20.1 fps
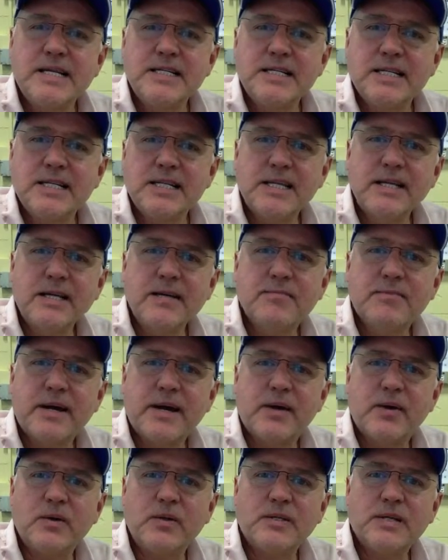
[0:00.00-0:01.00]
to think
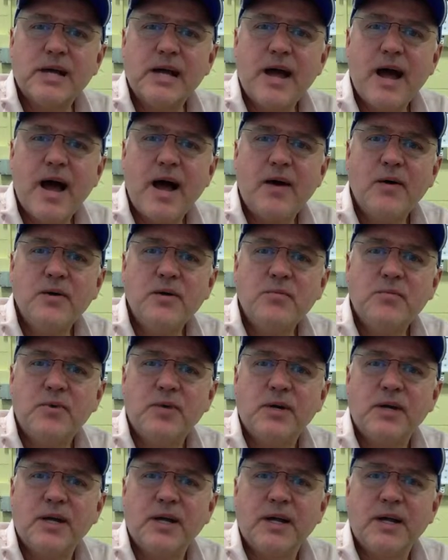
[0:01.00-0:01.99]
about how to
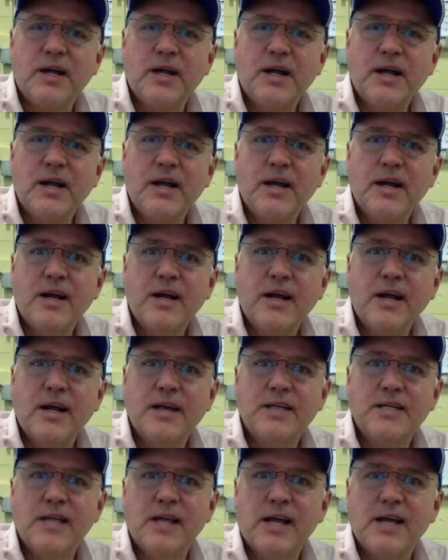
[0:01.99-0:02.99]
bring
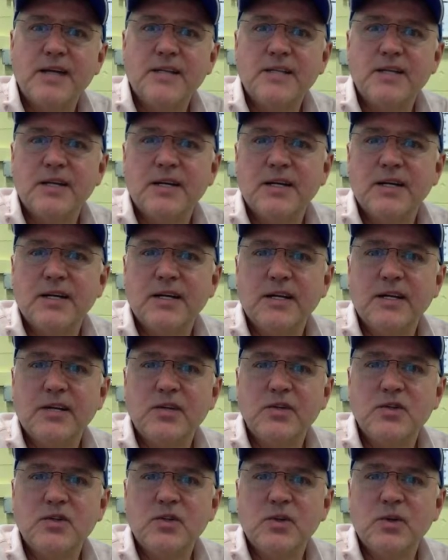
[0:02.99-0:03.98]
education
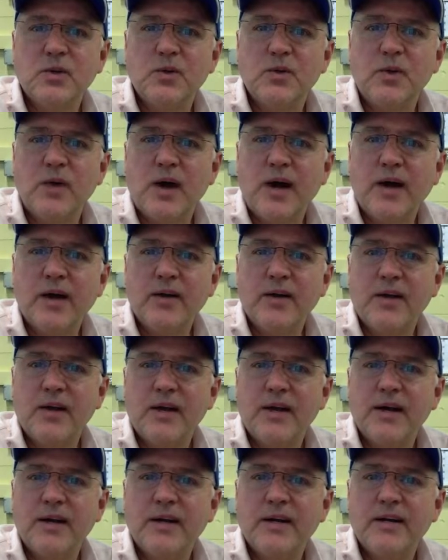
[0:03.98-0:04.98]
into
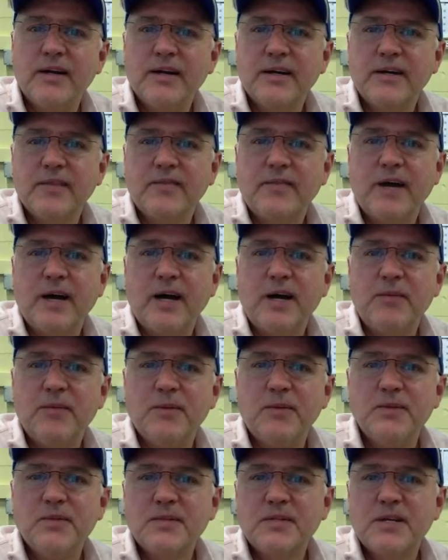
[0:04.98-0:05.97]
online
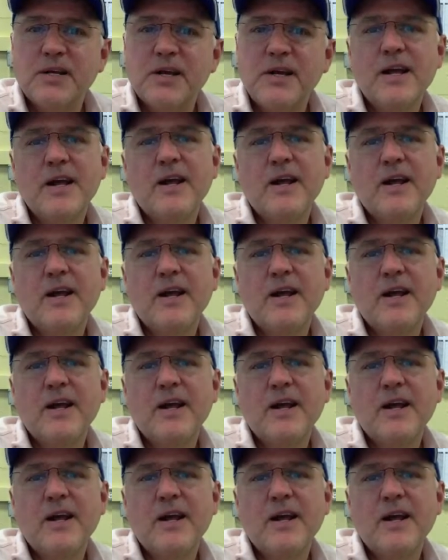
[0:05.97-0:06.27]
environments